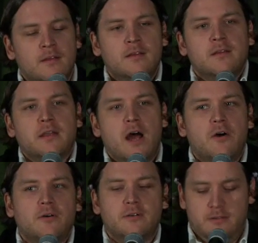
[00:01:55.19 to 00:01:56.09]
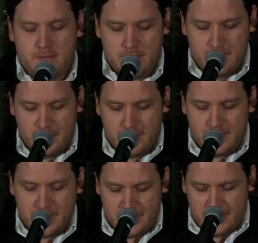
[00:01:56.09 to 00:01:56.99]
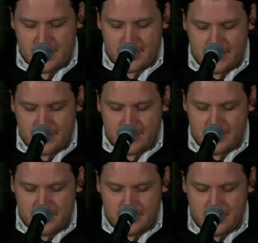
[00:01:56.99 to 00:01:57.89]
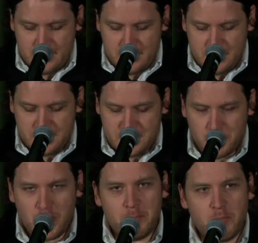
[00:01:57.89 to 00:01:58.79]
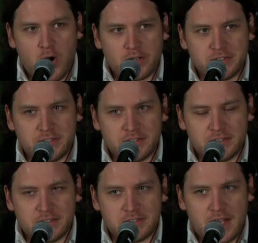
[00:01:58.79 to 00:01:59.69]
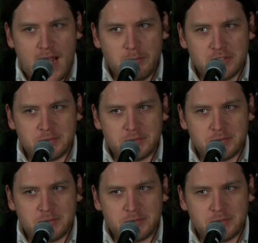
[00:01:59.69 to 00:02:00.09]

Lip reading: Now, the somewhat Marxist establishment